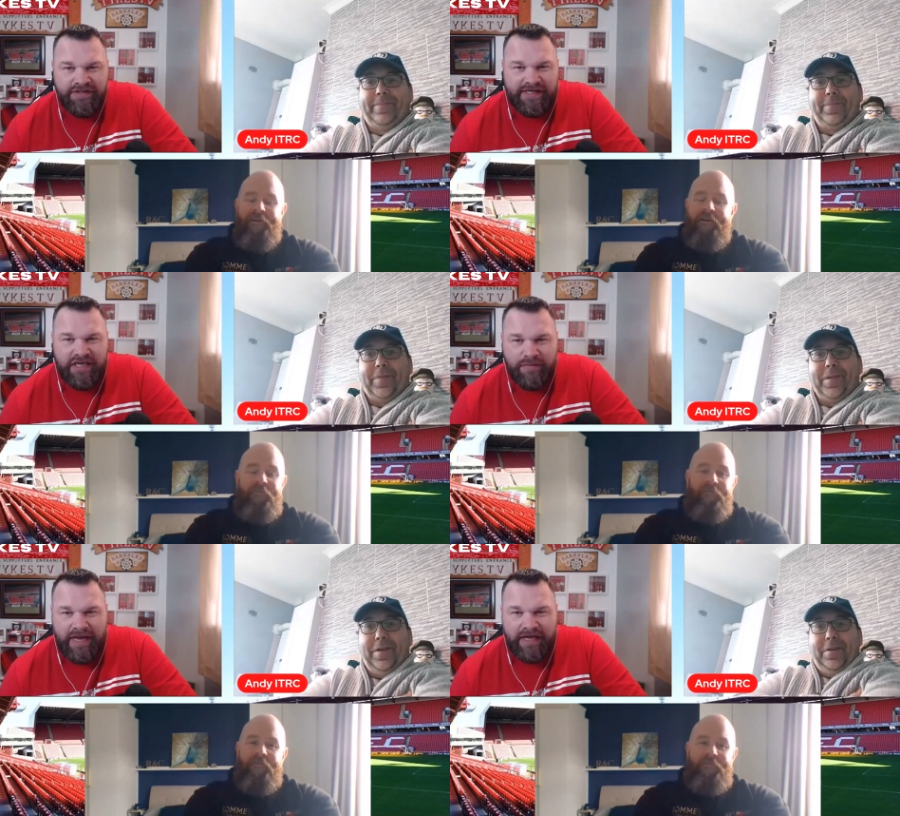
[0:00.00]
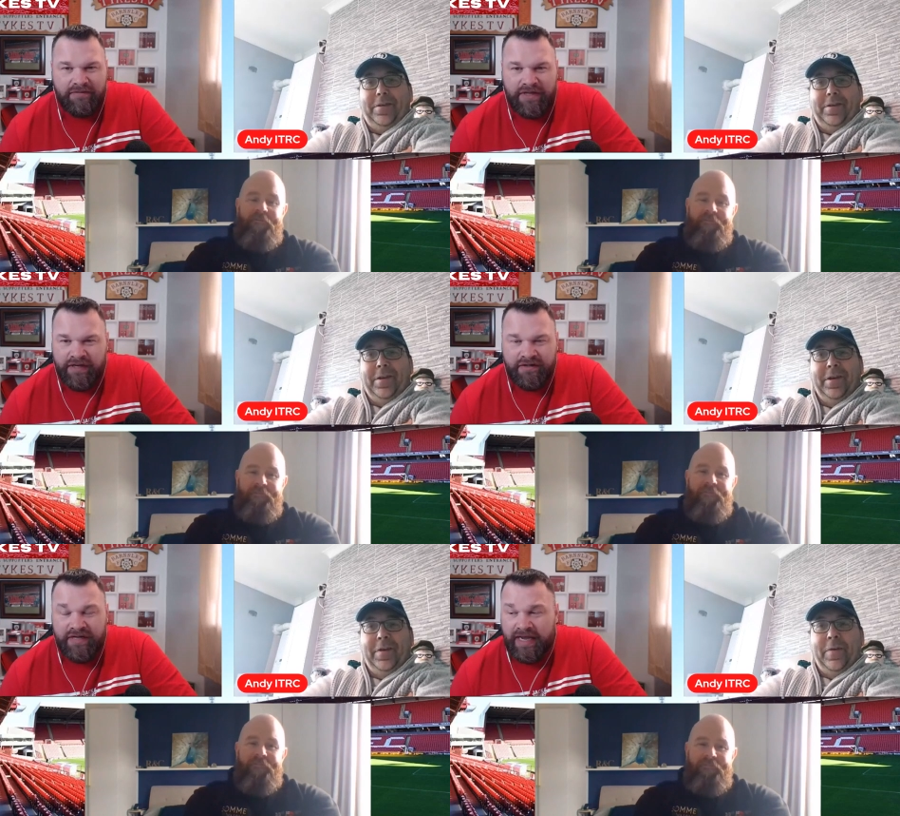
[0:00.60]
Speaker 1: took him out.
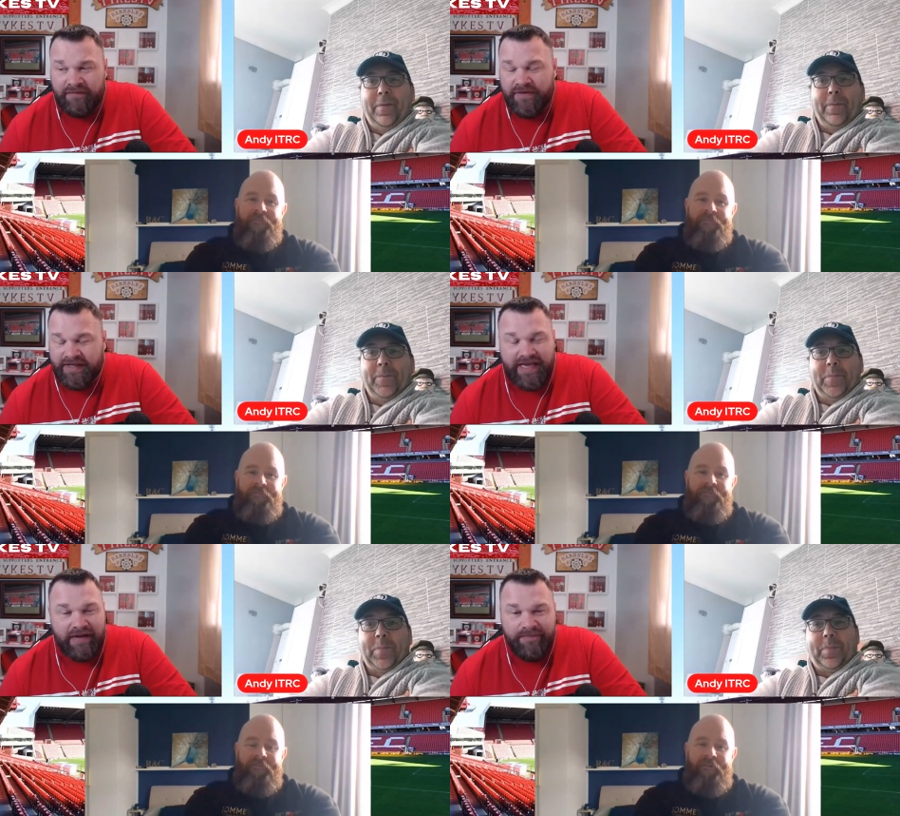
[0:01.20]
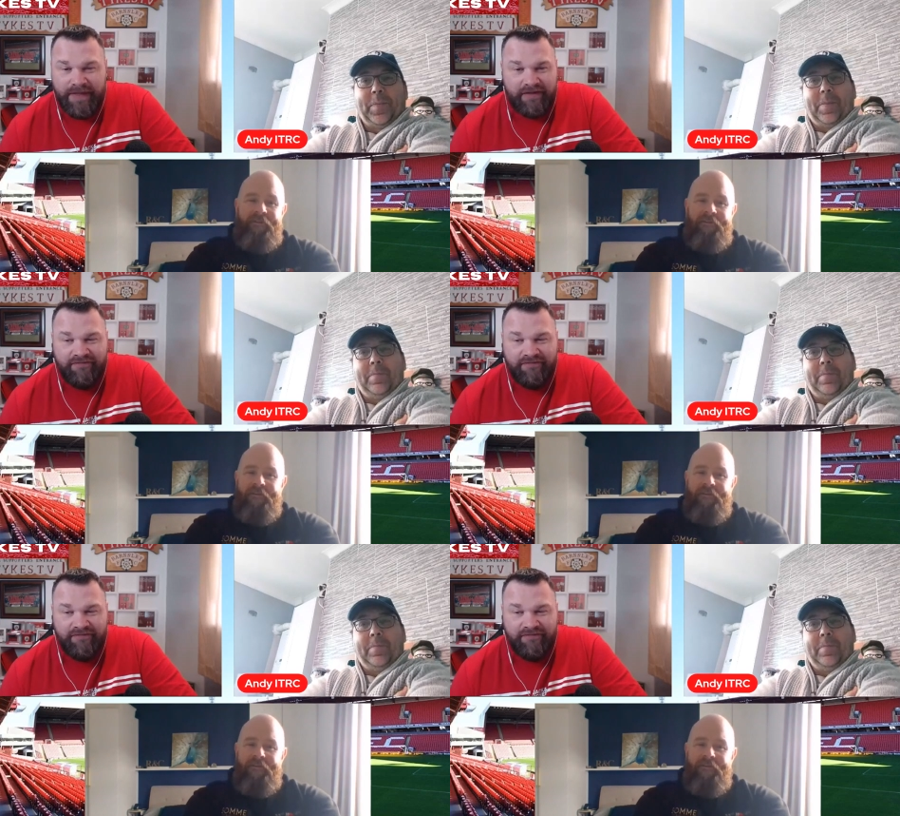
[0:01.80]
And I, uh, again,